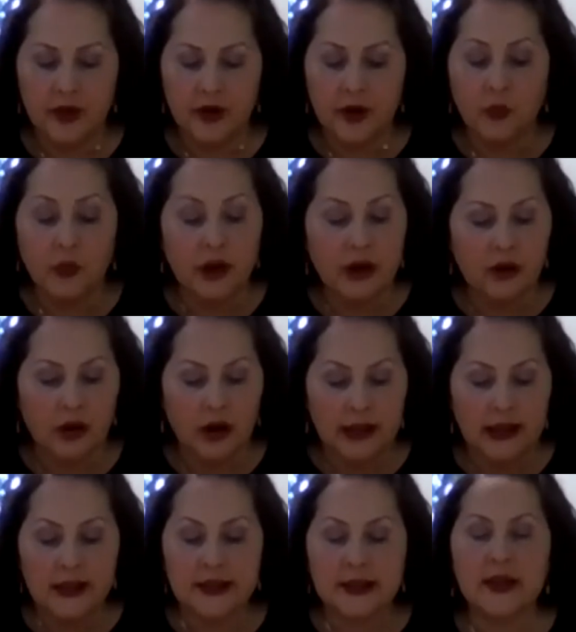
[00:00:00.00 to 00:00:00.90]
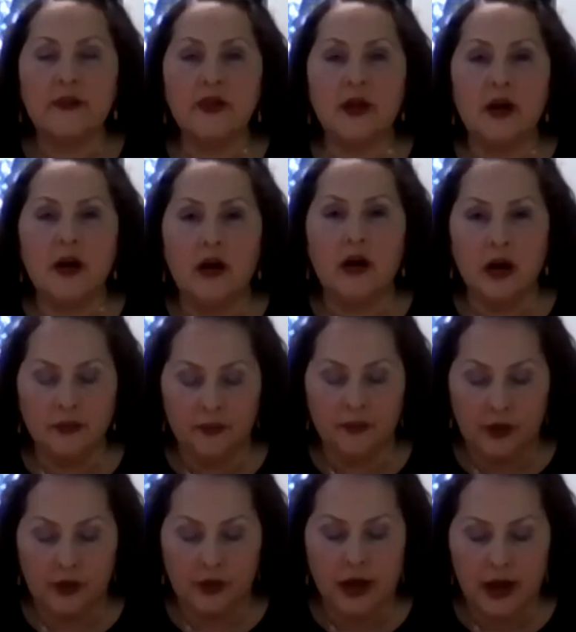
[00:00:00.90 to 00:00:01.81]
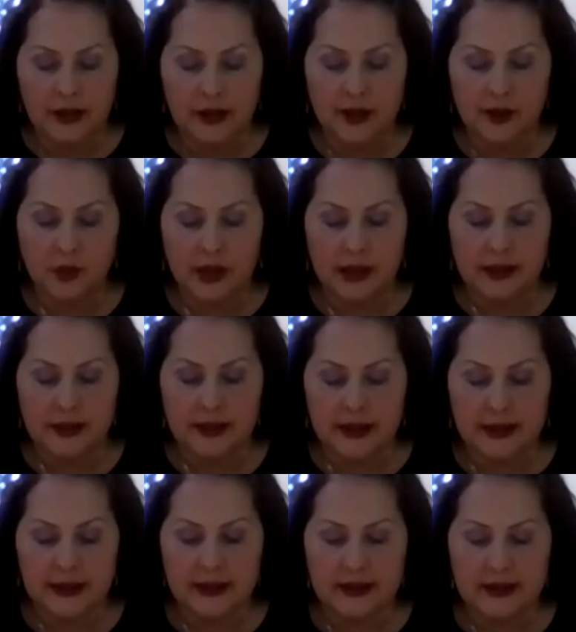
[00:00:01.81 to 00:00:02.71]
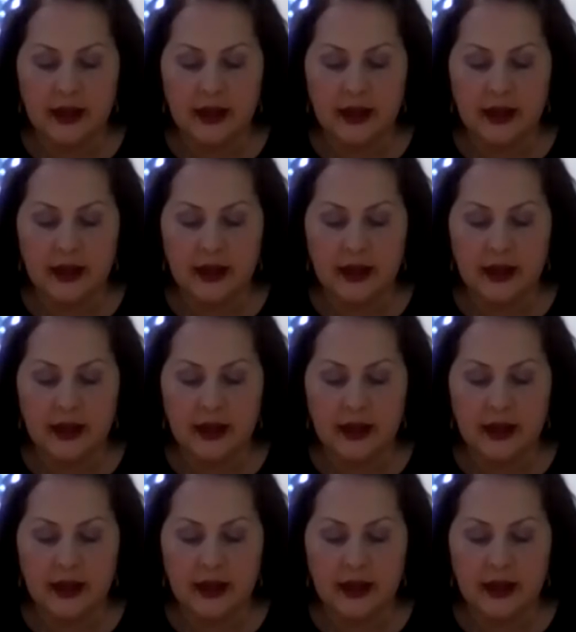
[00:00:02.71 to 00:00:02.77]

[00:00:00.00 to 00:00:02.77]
Regardless of the harmful consequences,